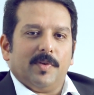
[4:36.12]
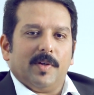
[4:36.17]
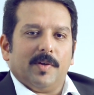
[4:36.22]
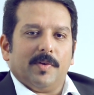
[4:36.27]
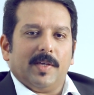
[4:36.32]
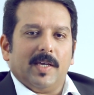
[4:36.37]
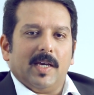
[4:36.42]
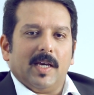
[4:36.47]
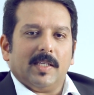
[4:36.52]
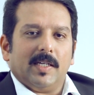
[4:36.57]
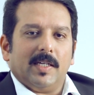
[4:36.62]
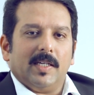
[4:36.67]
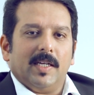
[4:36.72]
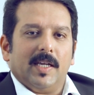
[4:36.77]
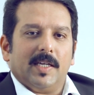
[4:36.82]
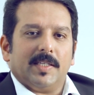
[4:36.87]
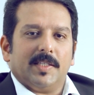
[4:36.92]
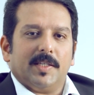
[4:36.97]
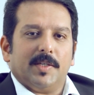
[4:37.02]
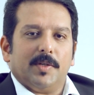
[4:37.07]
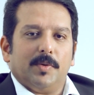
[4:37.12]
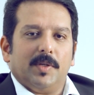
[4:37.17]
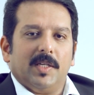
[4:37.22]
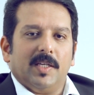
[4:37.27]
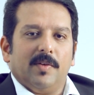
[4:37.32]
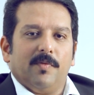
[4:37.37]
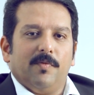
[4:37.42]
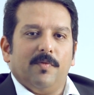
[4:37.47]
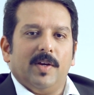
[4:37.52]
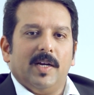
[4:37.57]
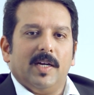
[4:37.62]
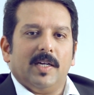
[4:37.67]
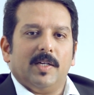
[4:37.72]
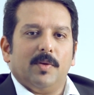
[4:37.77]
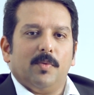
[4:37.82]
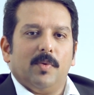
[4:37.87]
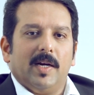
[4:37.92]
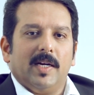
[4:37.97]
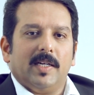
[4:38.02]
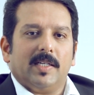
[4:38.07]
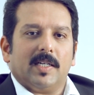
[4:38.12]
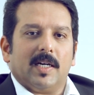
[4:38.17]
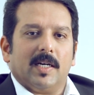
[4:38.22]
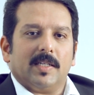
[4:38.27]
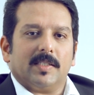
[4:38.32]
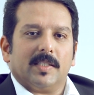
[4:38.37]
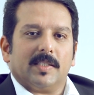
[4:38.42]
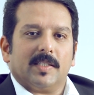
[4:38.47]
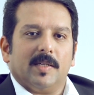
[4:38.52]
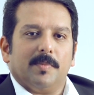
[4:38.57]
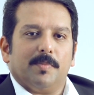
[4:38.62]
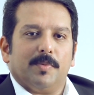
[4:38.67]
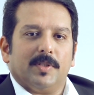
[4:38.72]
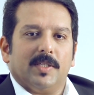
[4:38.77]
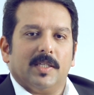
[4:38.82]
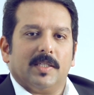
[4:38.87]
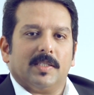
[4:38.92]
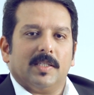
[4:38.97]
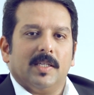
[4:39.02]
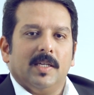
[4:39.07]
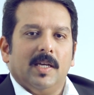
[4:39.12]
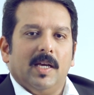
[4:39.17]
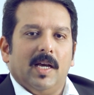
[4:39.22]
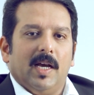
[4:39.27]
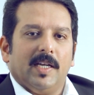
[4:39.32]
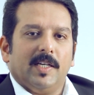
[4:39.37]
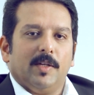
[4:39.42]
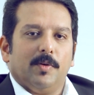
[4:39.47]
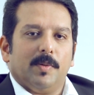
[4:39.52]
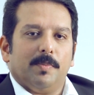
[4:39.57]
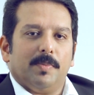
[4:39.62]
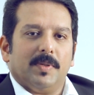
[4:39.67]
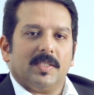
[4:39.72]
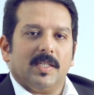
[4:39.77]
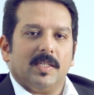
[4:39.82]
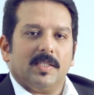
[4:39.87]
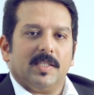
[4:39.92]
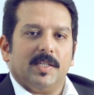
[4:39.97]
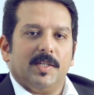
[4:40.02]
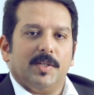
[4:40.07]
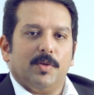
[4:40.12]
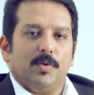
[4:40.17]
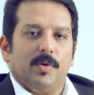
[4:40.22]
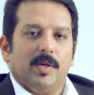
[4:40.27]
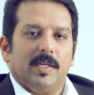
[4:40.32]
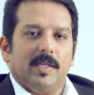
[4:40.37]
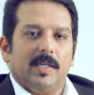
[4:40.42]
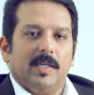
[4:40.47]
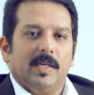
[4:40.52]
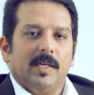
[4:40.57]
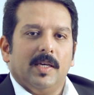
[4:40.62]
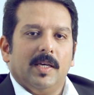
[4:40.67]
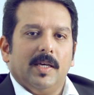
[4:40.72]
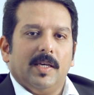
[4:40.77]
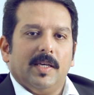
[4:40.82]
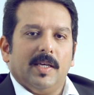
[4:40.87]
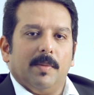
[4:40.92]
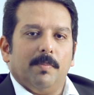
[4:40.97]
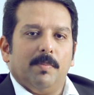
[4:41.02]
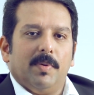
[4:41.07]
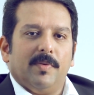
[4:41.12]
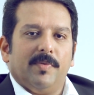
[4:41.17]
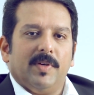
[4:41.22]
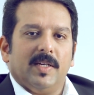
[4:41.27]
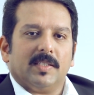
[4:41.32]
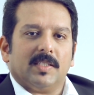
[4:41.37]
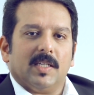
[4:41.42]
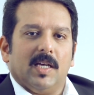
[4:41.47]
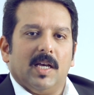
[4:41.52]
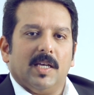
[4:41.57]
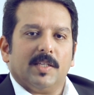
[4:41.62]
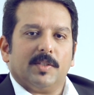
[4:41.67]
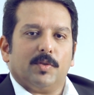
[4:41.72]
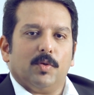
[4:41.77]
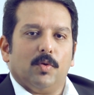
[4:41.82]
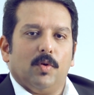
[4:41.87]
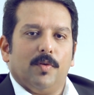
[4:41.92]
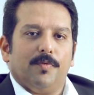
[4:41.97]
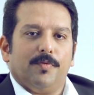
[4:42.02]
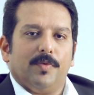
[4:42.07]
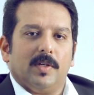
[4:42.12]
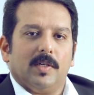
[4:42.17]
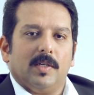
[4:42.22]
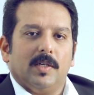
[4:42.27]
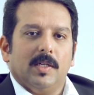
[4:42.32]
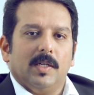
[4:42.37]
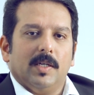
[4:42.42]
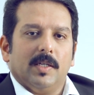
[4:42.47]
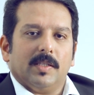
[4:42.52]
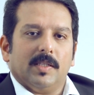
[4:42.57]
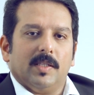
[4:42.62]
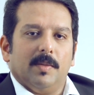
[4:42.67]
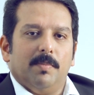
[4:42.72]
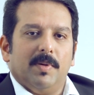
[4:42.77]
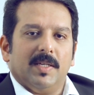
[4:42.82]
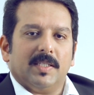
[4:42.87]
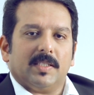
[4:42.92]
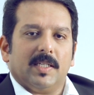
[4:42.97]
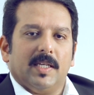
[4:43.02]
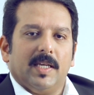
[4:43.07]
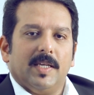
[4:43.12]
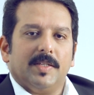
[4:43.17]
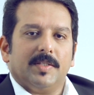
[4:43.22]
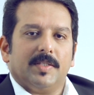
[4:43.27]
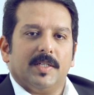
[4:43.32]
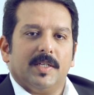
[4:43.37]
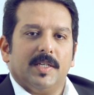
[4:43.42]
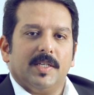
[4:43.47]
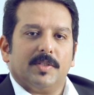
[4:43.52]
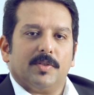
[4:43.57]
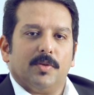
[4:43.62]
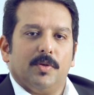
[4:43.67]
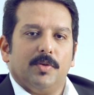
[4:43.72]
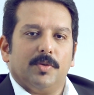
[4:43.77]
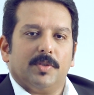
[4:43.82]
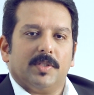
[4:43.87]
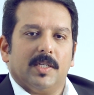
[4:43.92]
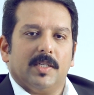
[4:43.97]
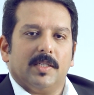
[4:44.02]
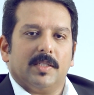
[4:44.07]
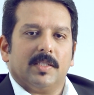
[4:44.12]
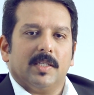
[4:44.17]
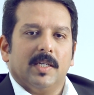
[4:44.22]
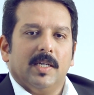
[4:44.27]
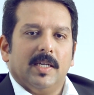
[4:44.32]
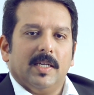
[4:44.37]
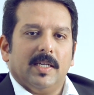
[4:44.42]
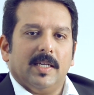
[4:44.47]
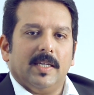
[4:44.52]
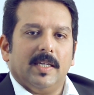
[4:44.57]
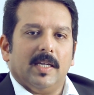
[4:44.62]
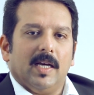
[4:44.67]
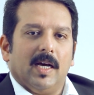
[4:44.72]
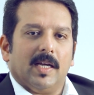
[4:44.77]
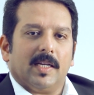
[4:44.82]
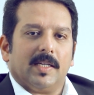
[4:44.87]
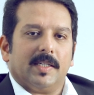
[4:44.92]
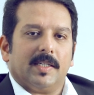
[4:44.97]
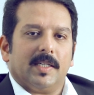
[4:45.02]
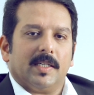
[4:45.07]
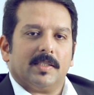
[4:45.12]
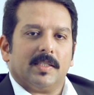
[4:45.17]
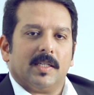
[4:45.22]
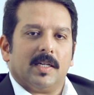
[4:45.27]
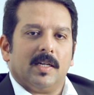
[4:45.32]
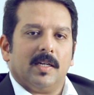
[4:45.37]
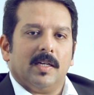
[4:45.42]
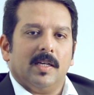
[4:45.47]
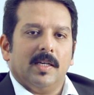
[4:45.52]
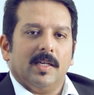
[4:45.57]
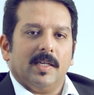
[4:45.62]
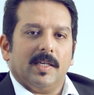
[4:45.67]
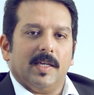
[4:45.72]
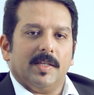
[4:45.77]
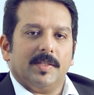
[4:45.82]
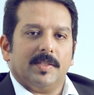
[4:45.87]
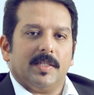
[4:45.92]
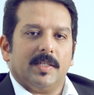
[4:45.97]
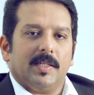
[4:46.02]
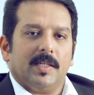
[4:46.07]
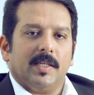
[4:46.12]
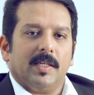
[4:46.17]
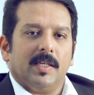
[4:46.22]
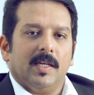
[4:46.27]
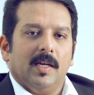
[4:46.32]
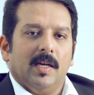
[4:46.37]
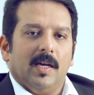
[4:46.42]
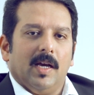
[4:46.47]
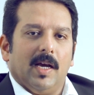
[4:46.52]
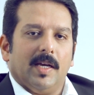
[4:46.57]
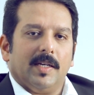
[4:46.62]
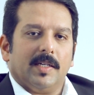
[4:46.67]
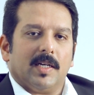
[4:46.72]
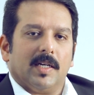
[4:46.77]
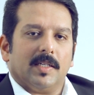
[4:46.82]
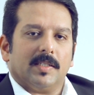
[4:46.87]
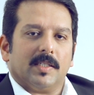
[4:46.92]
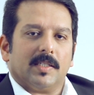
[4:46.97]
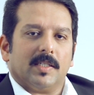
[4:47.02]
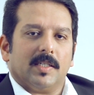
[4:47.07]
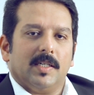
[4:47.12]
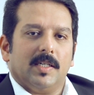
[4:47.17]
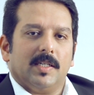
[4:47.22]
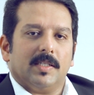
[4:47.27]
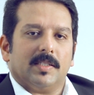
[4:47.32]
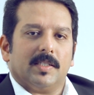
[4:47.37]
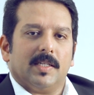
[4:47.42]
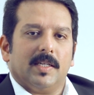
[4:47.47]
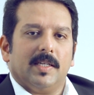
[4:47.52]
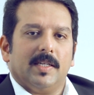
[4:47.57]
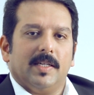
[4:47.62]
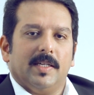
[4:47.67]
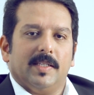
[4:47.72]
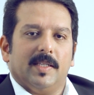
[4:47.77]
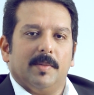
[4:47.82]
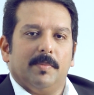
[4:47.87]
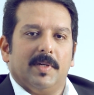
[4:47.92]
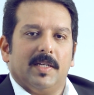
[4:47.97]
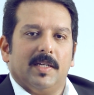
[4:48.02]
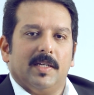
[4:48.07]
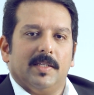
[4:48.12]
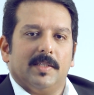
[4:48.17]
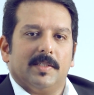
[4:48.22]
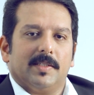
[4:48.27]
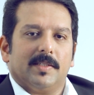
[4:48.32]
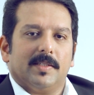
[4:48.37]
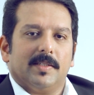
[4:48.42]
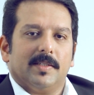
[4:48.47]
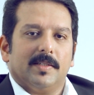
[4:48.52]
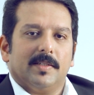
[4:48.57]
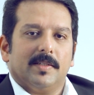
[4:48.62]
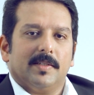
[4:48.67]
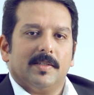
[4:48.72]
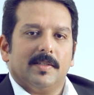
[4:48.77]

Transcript: which we have gathered in executing worldwide construction projects and our presence in UAE empowers us to offer the best engineering solutions in architectural, engineering and construction industry in the Middle East.